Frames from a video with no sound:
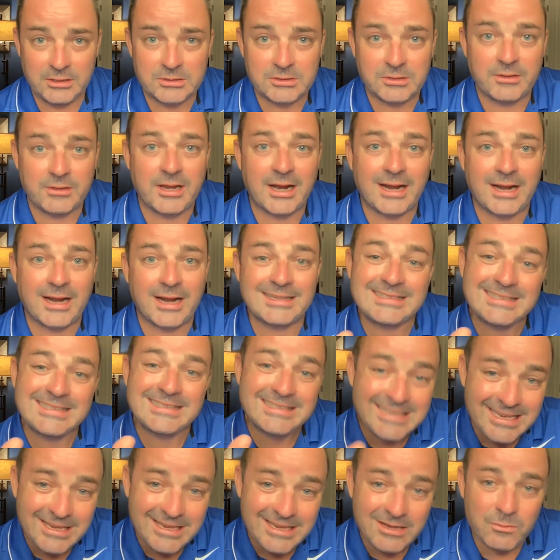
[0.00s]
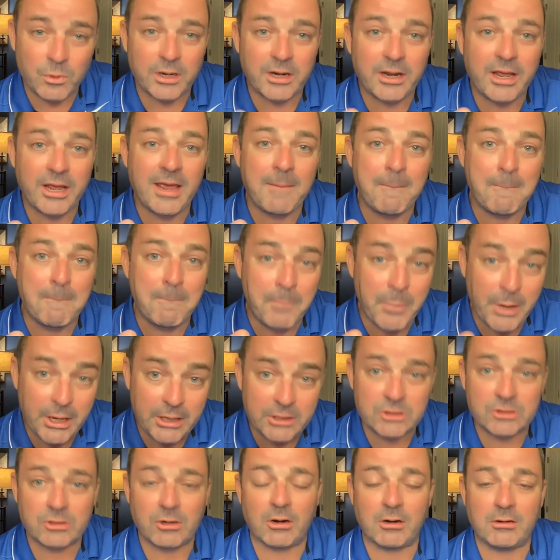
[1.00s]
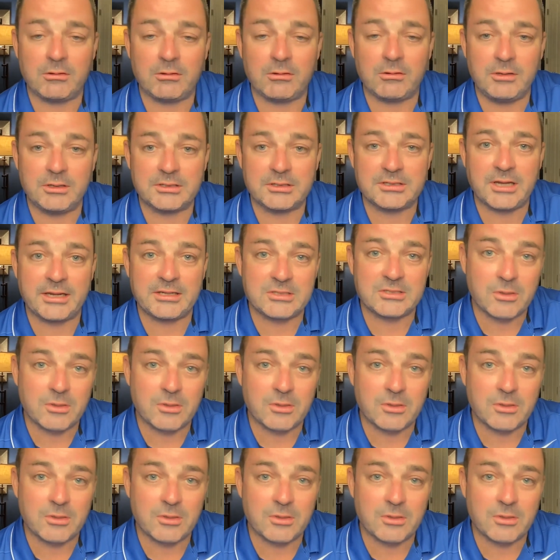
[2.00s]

so that I see what a big shark looks like.